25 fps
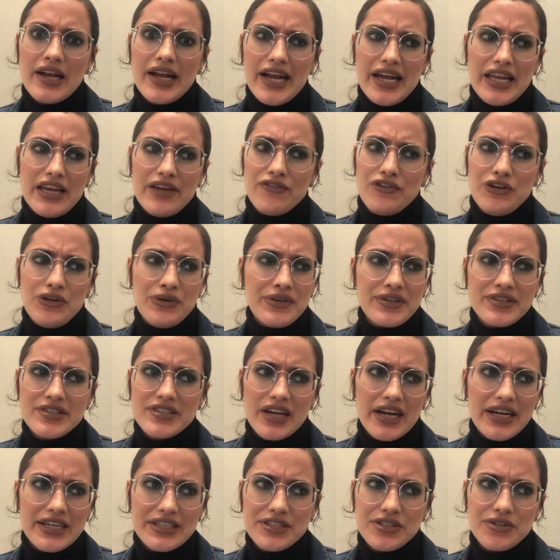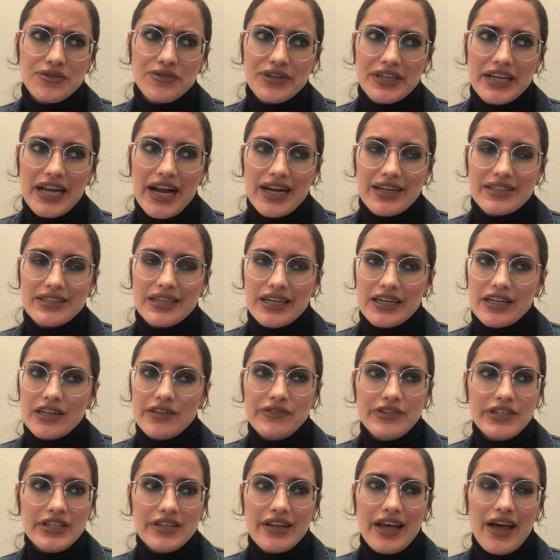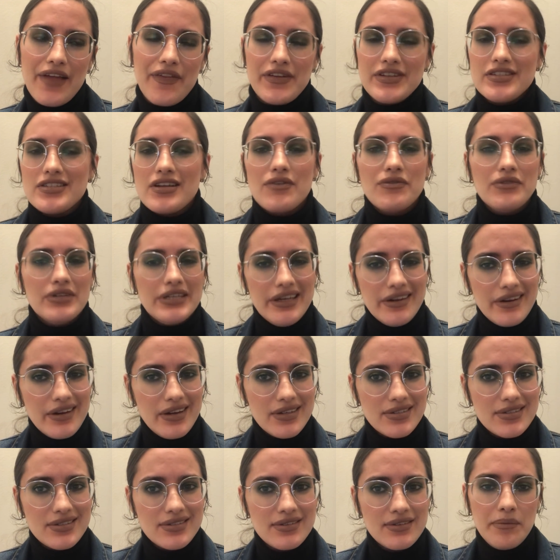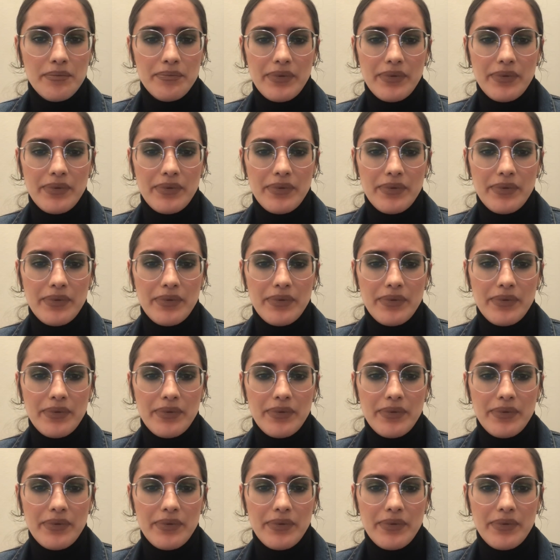And if you decide to react negatively to that, that's not really on us.